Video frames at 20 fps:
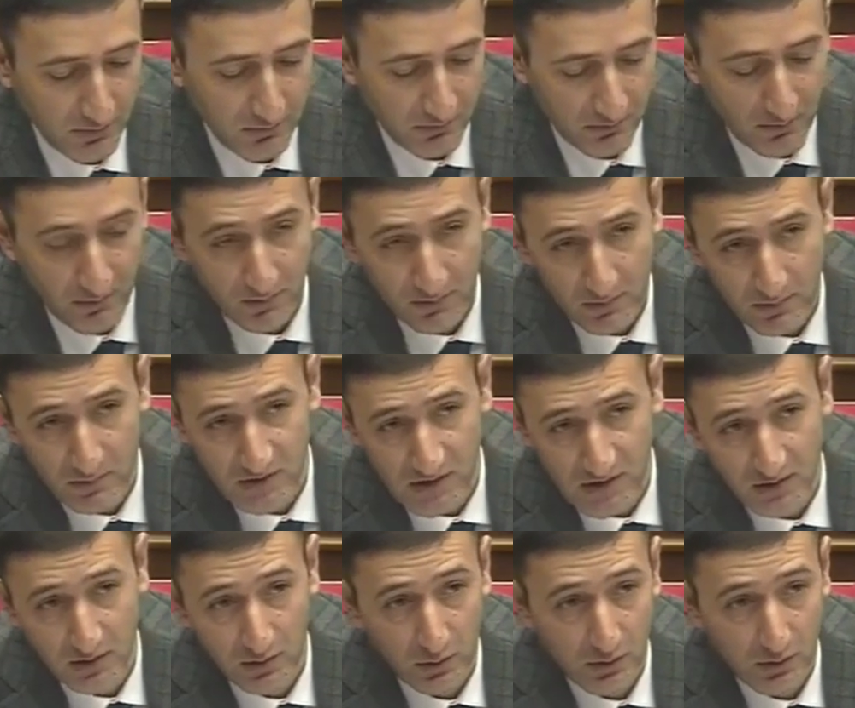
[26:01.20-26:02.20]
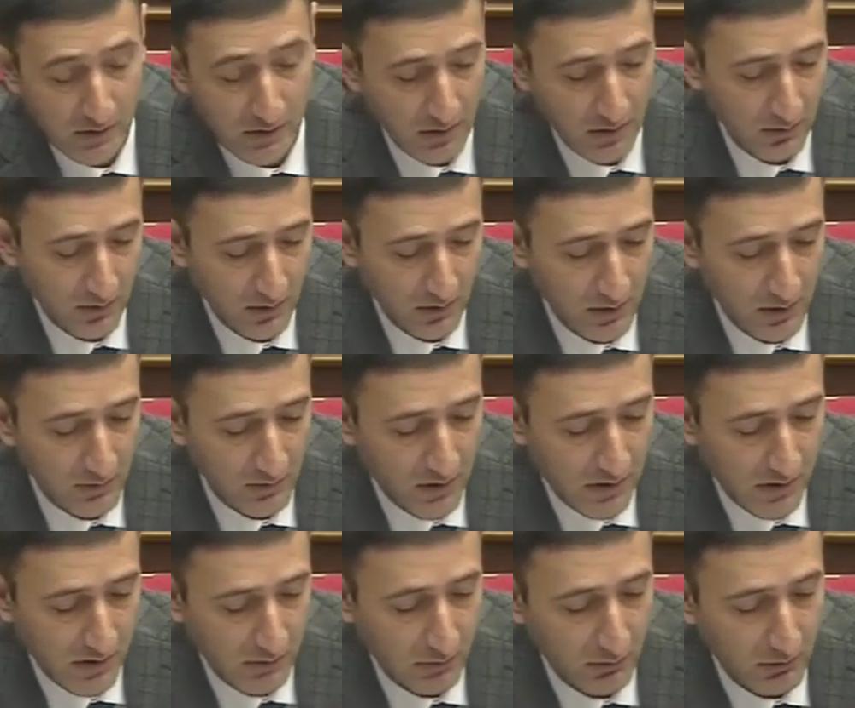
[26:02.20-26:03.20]
listed your factions and
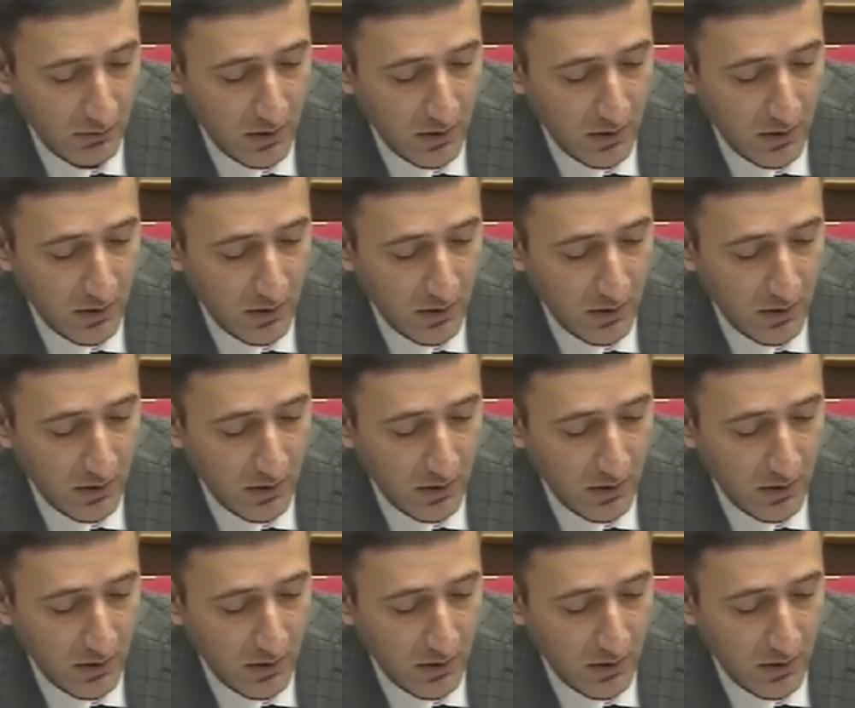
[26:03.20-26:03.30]
described